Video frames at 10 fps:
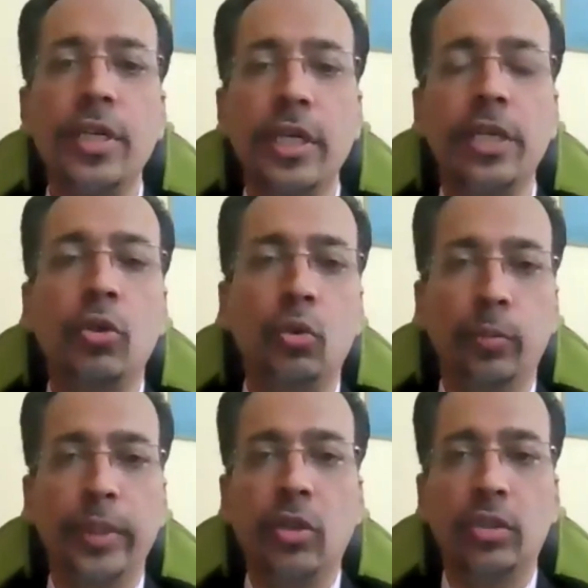do we need to
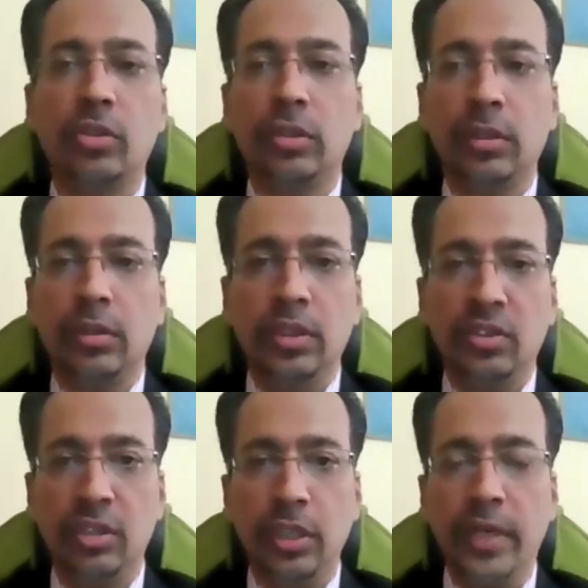do? Because
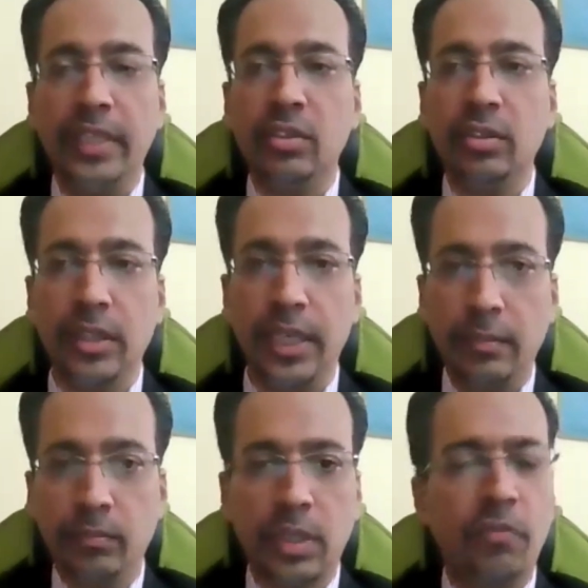this device is
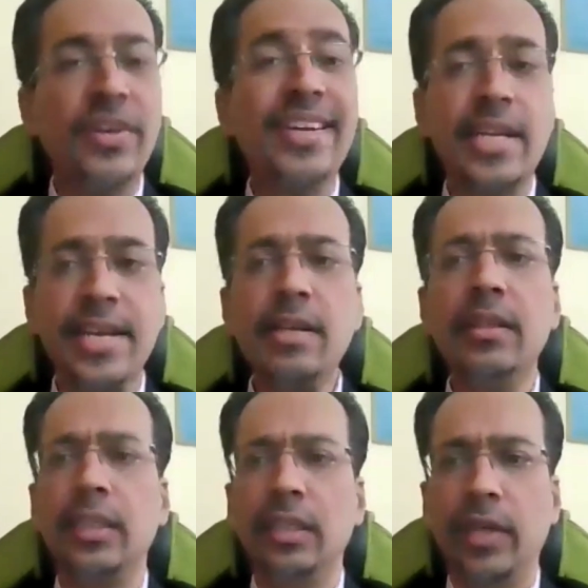there, we
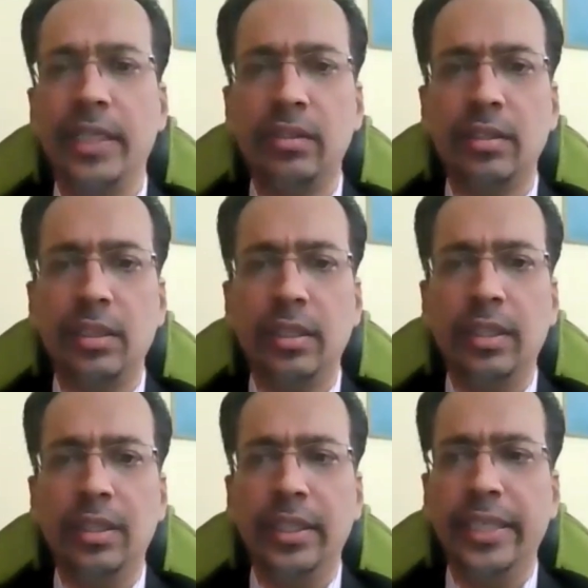need the device.
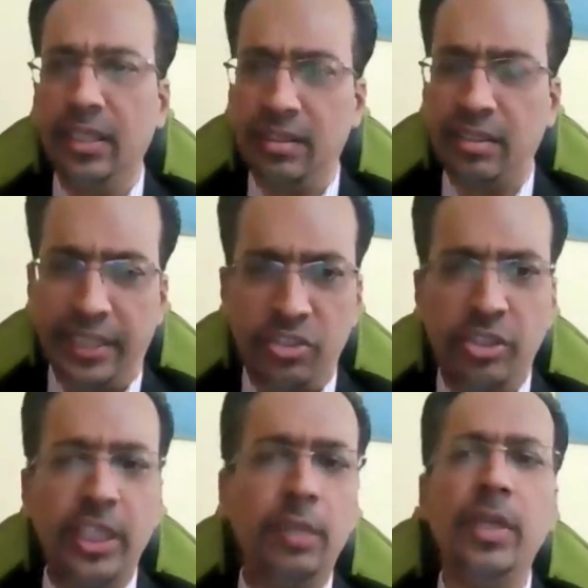It is
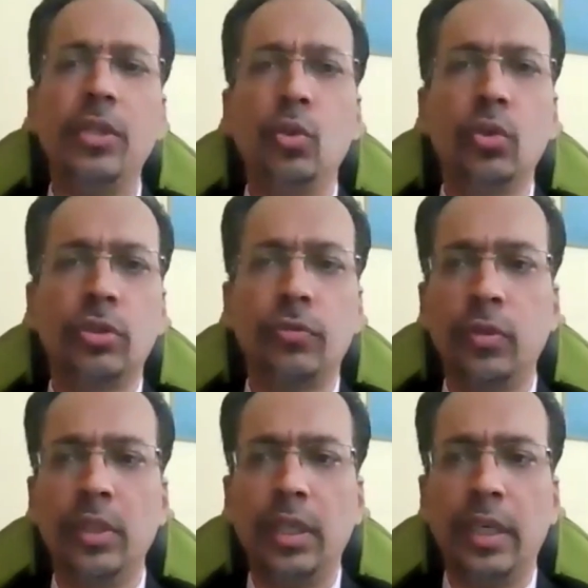extremely
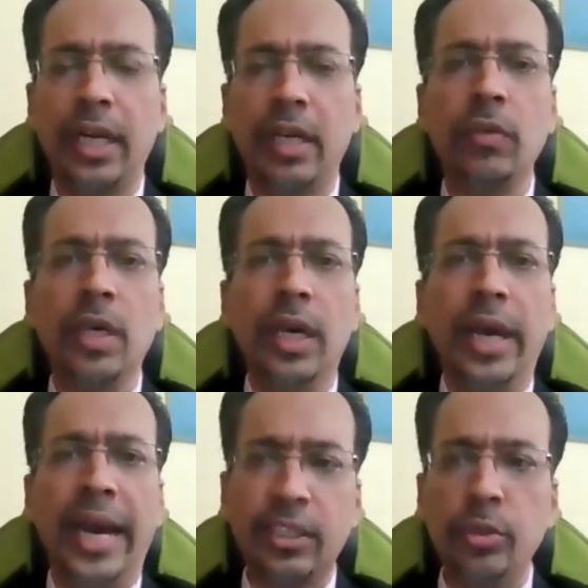useful, and
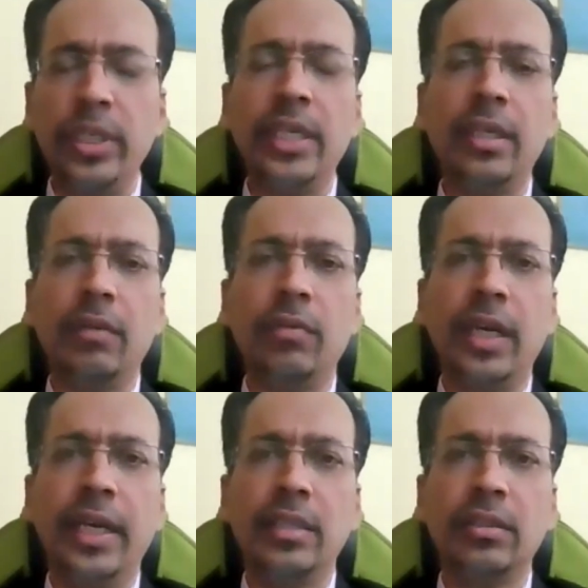actually, in a
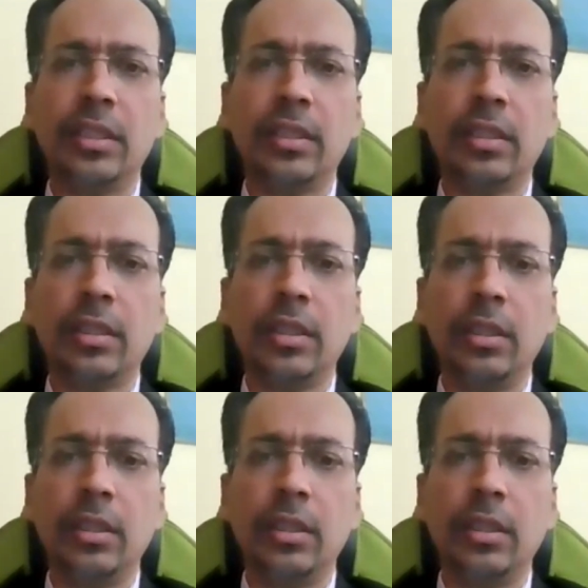way, it is a